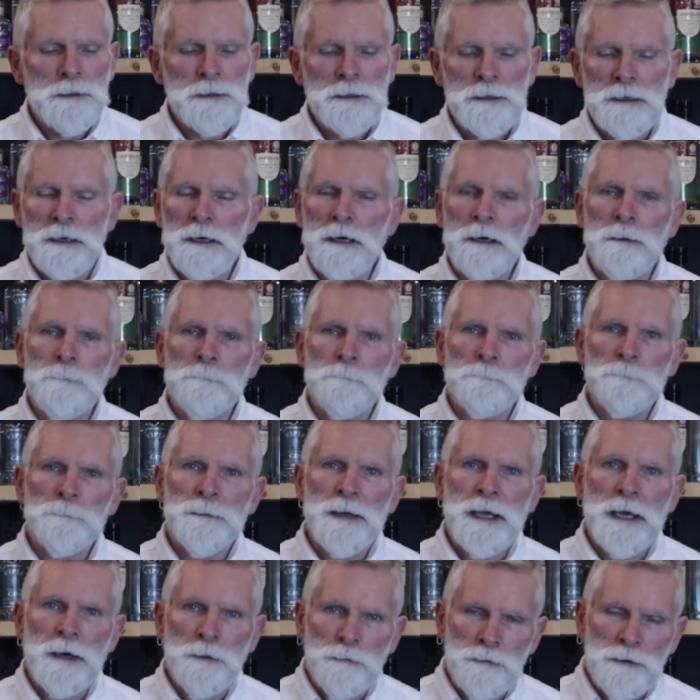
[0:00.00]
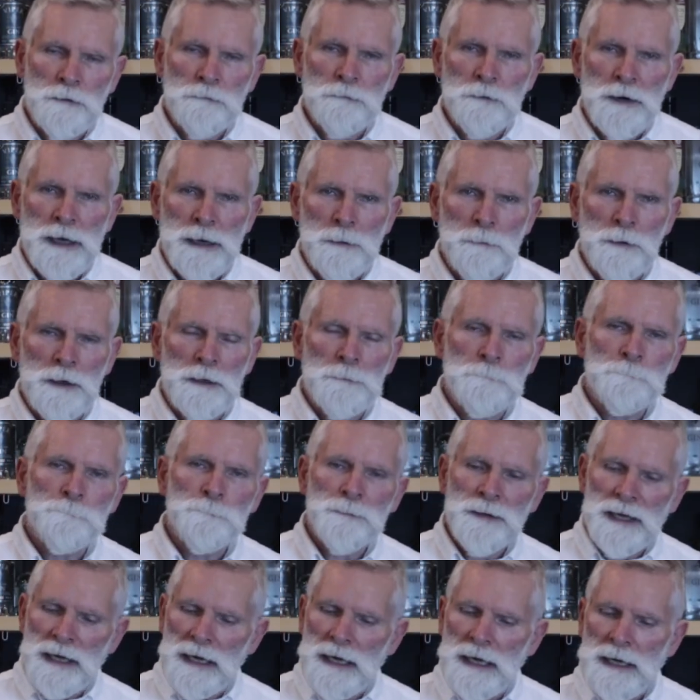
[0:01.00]
Elderflower
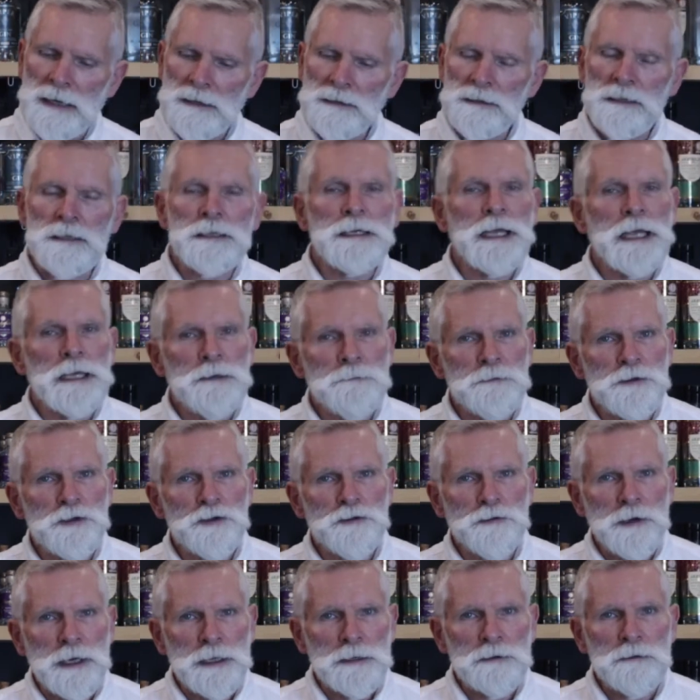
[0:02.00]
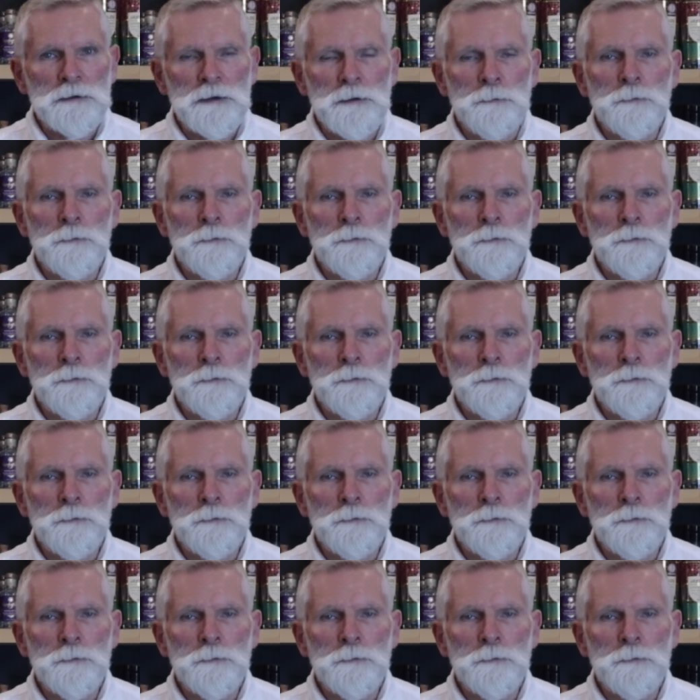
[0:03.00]
and a Navy Strength,